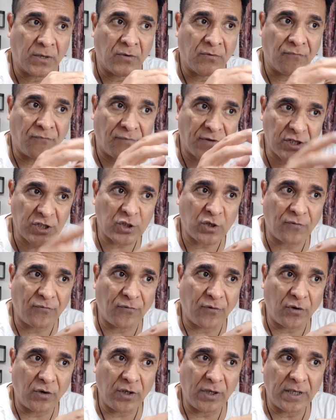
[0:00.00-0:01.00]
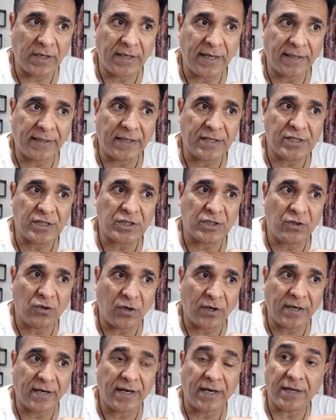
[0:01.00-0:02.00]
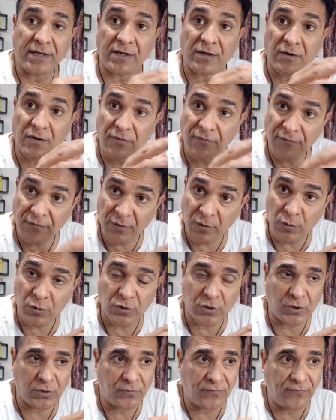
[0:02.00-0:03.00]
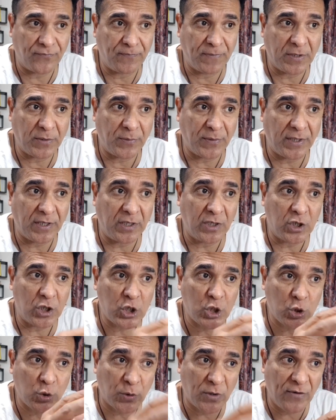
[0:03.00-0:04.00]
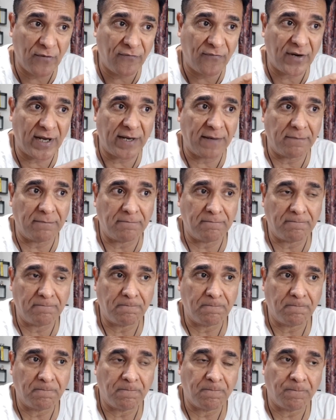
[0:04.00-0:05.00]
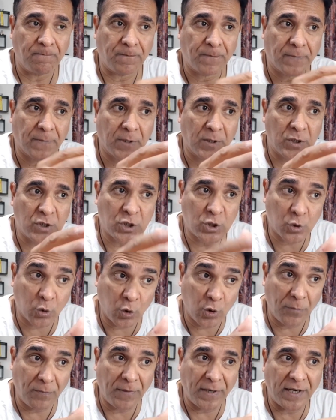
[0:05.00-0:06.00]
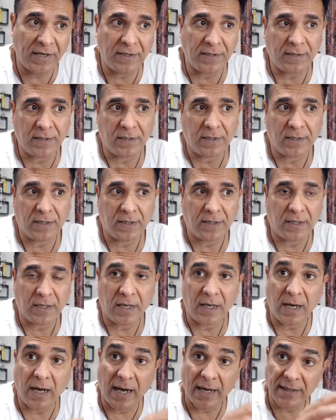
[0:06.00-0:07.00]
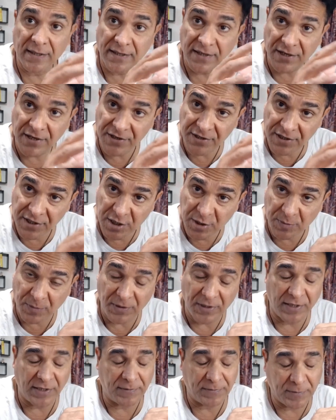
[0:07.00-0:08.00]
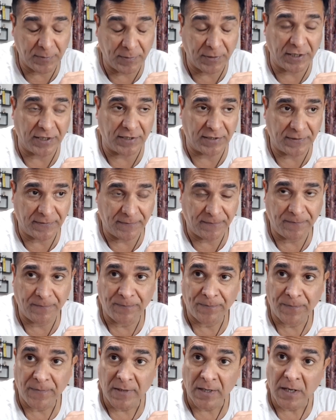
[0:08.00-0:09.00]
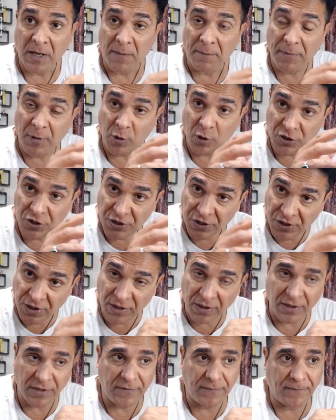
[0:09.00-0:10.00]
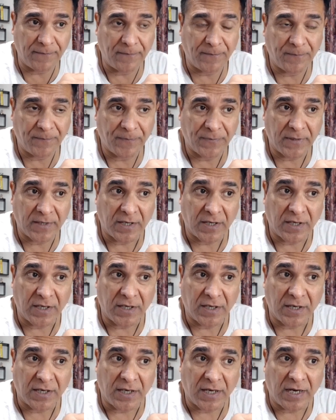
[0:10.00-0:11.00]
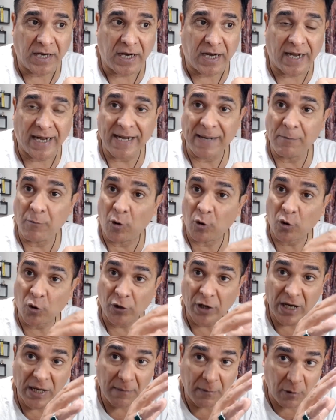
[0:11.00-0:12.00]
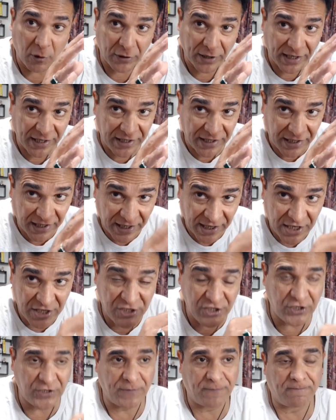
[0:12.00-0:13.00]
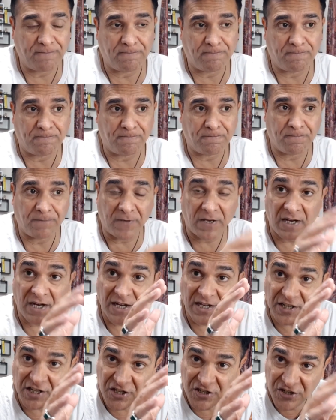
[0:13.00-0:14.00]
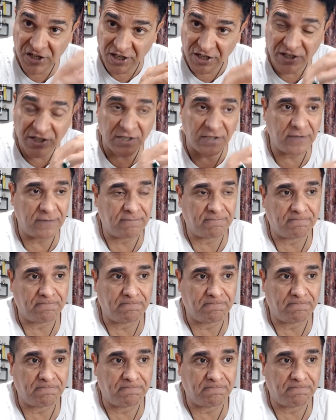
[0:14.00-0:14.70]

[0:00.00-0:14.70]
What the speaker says: First of all, let us not get confused between twin flame, soulmate, and kindred spirit. Because here, I am not talking about any age, any gender.